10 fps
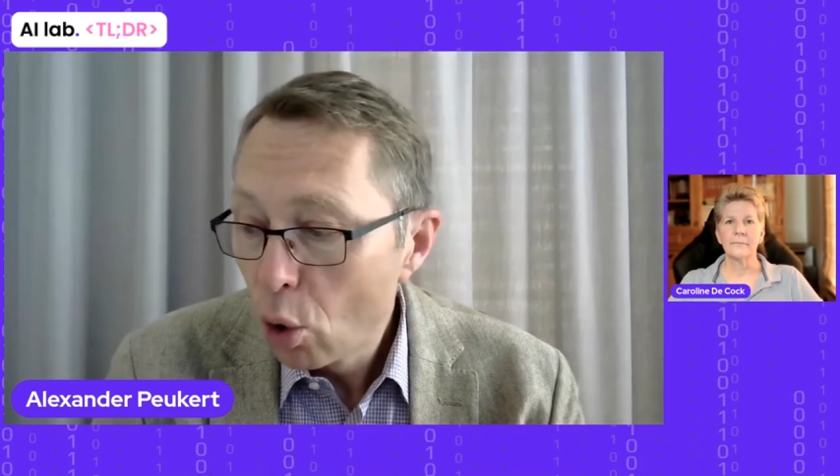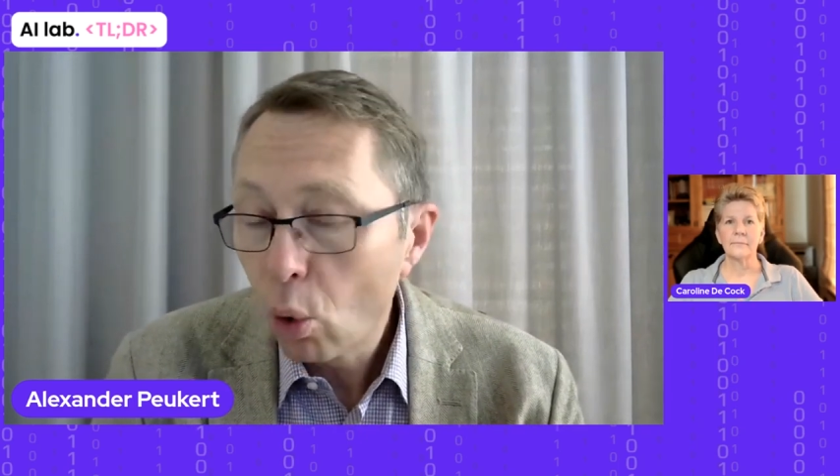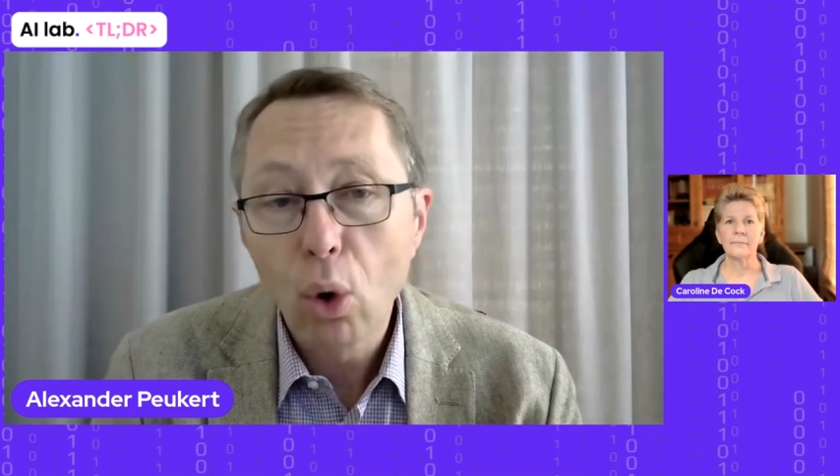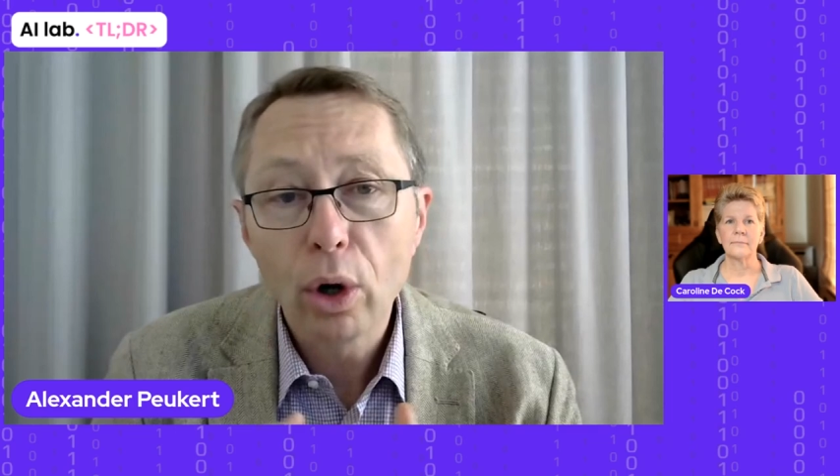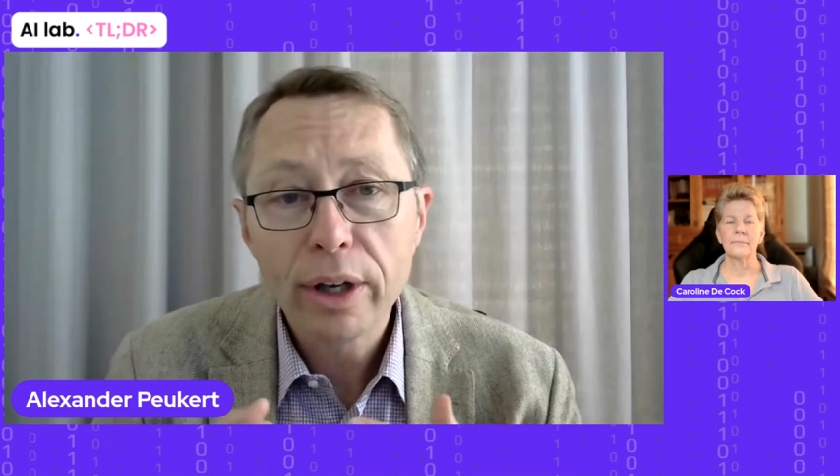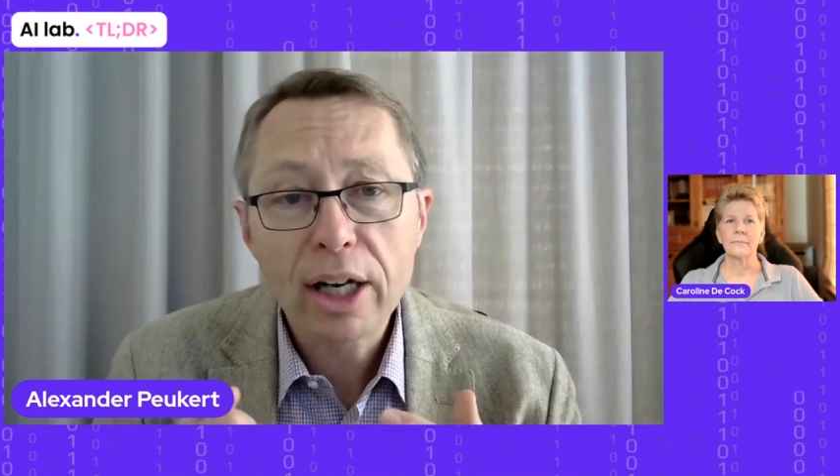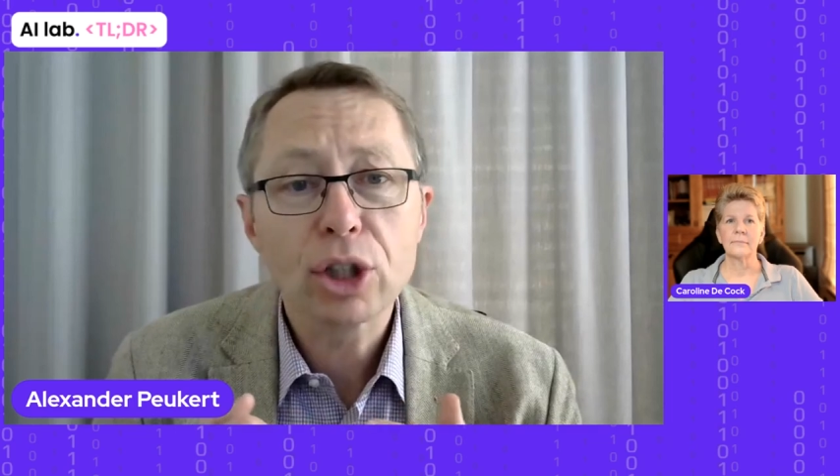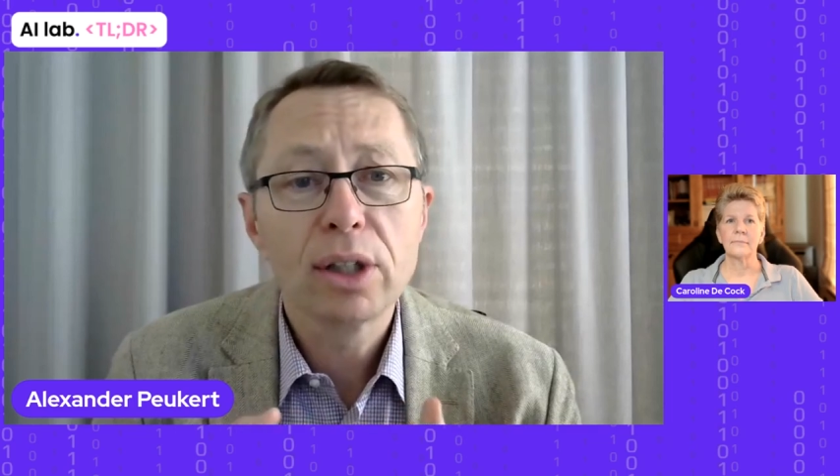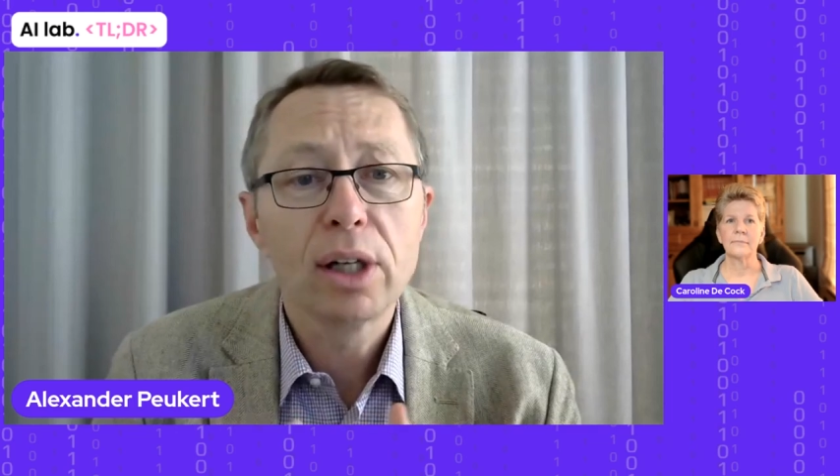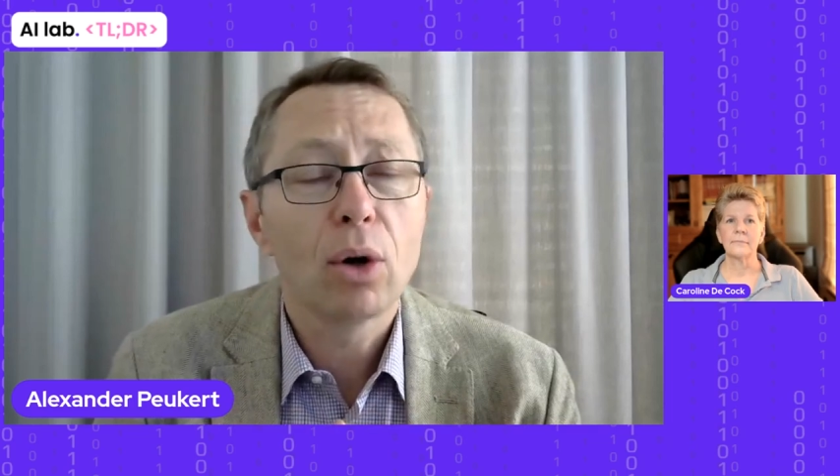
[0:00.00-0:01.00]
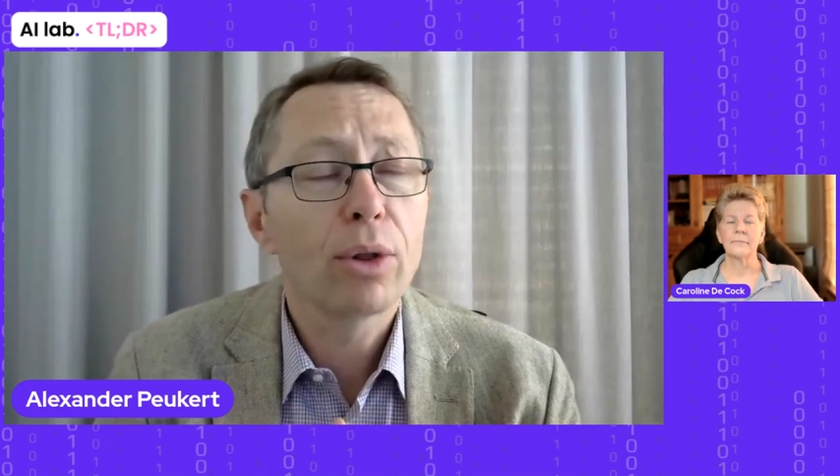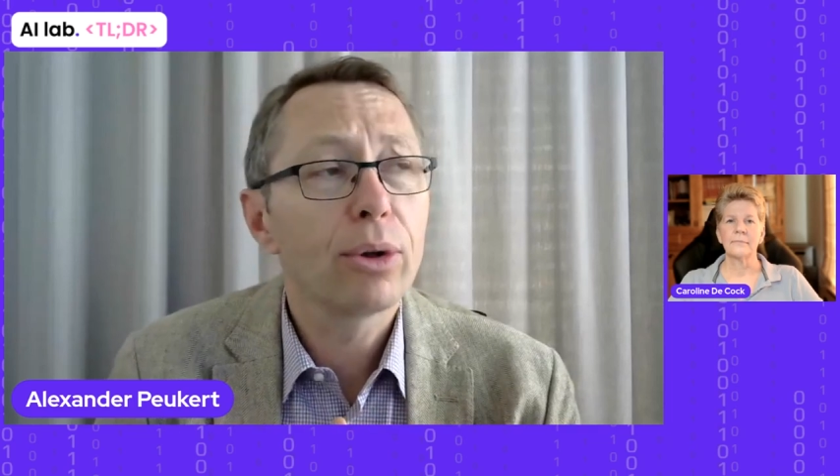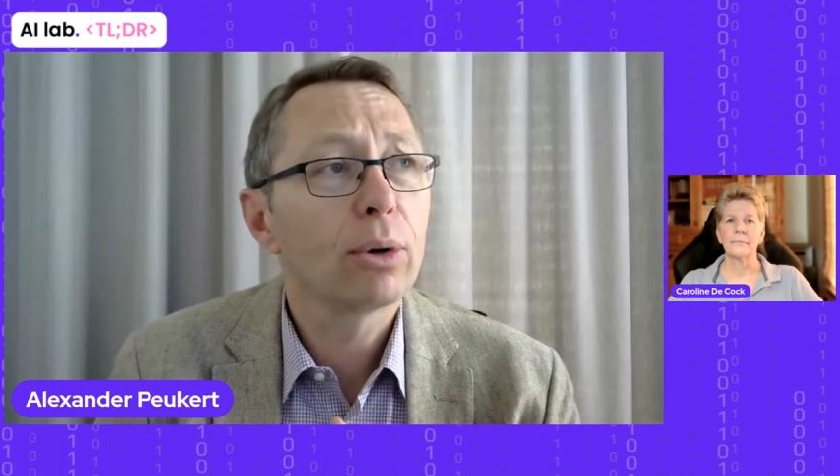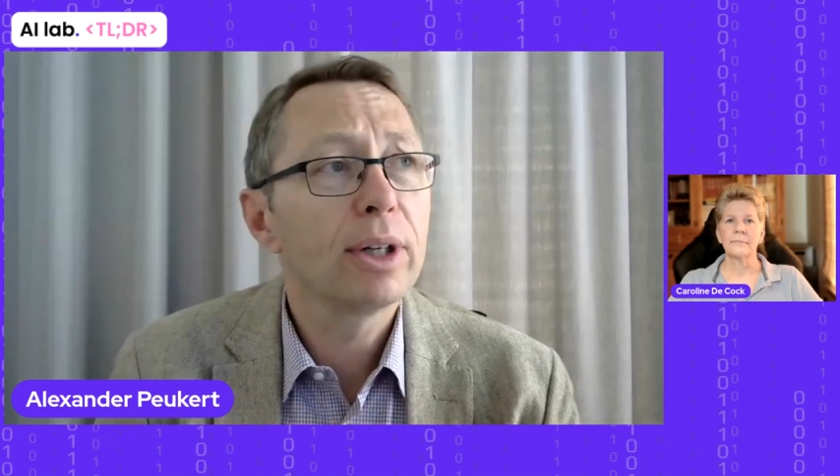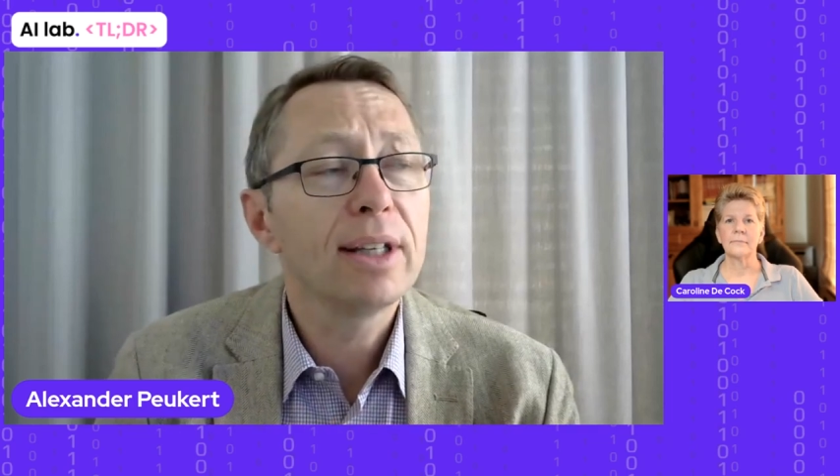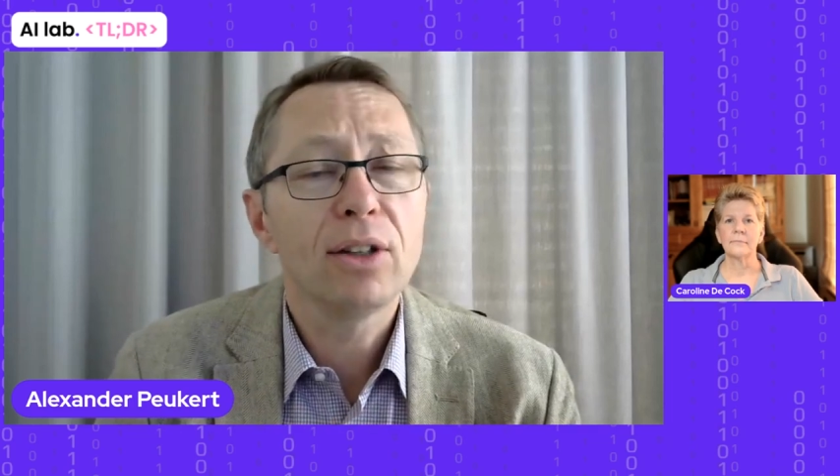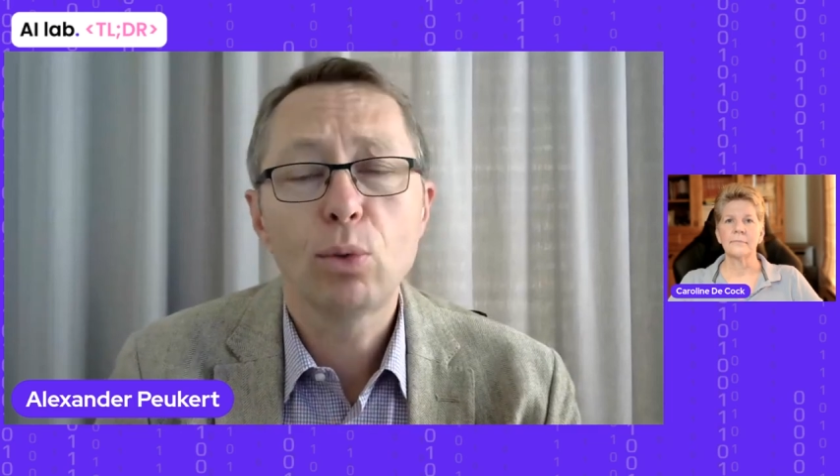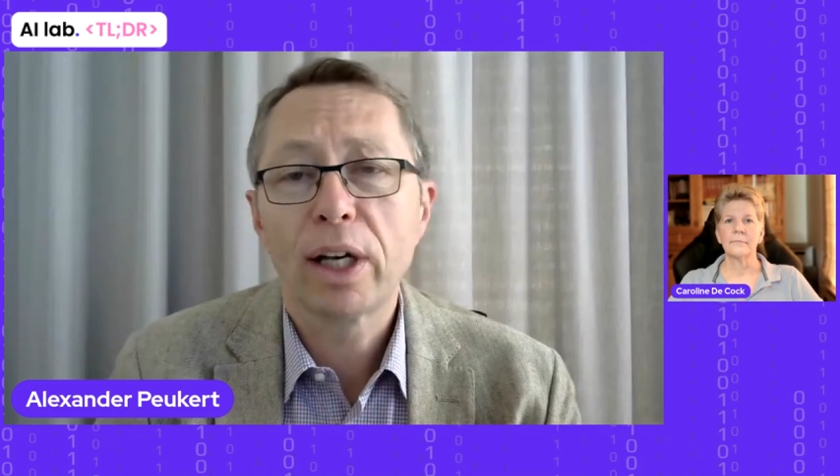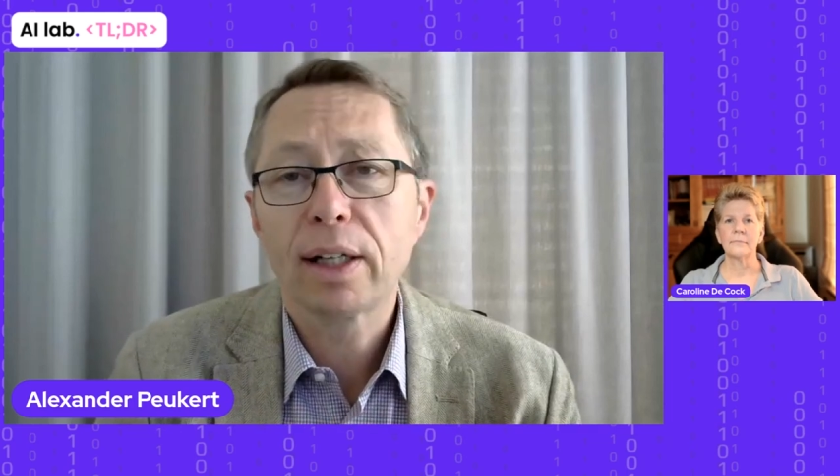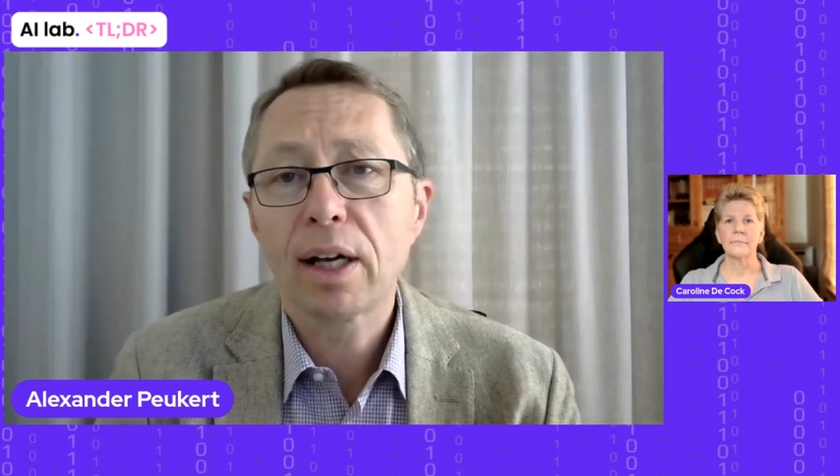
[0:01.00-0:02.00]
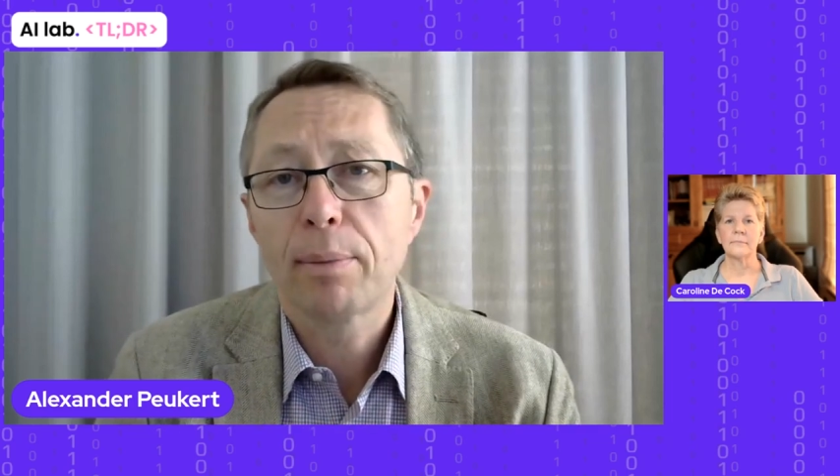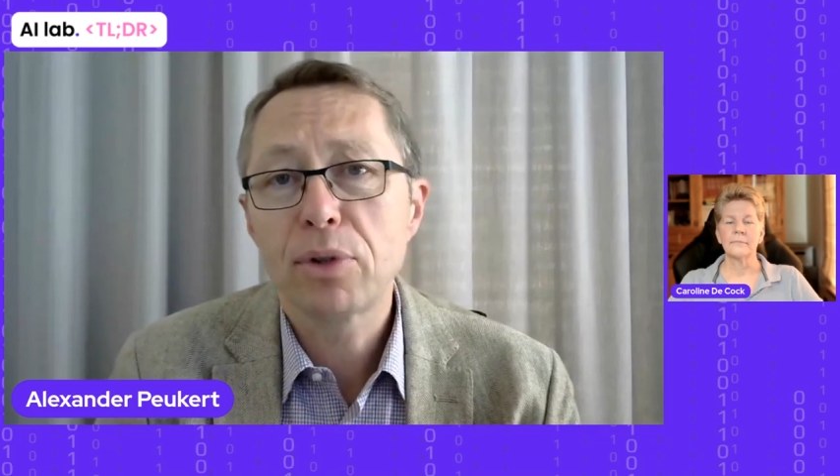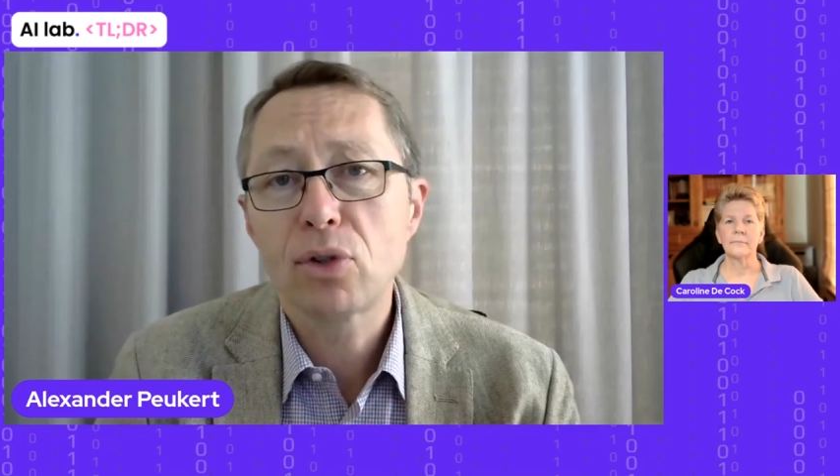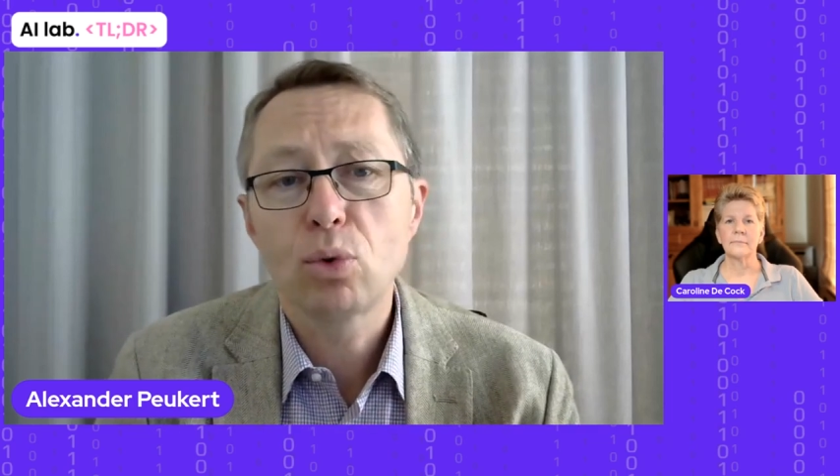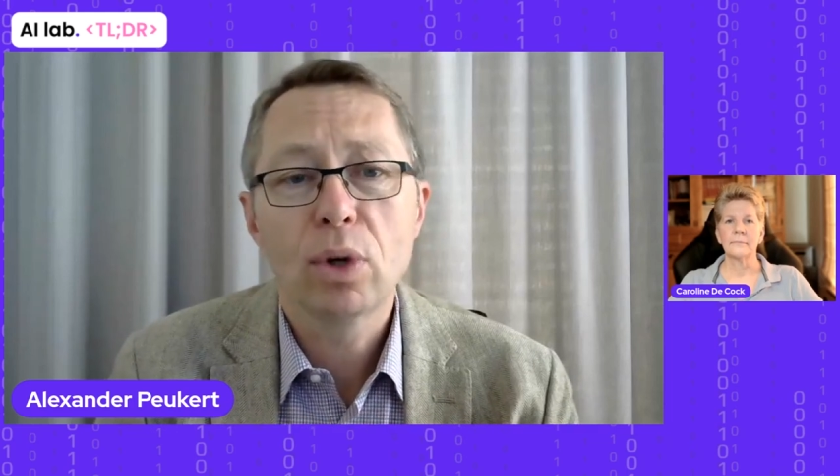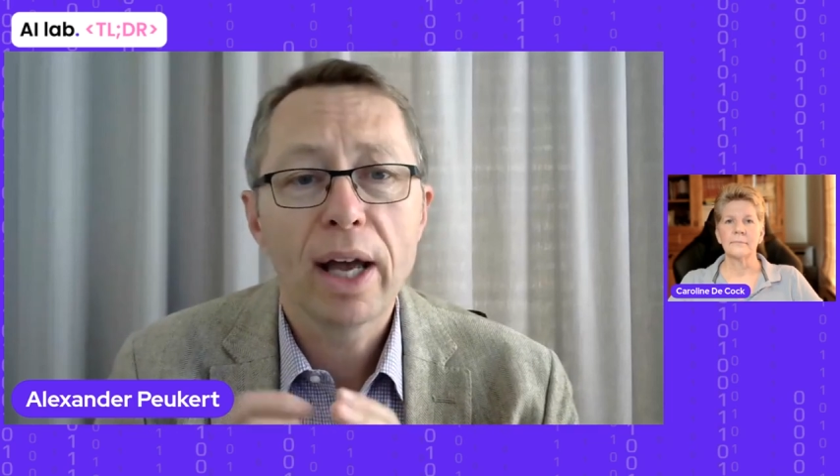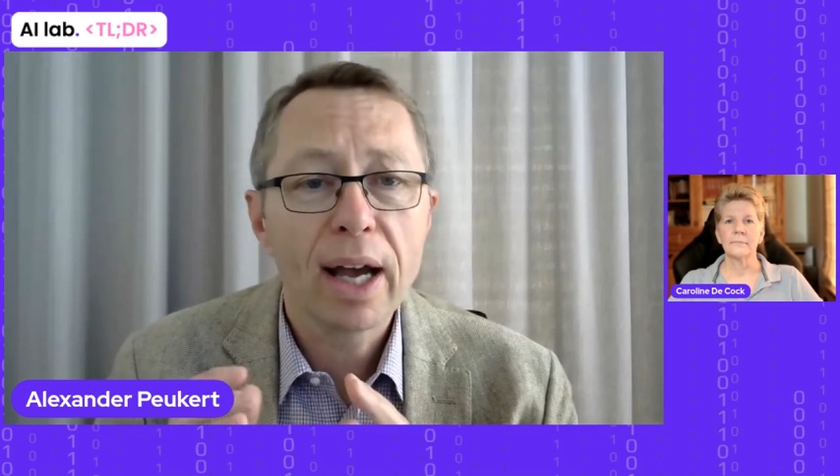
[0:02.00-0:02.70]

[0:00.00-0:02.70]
or national authorities when it comes to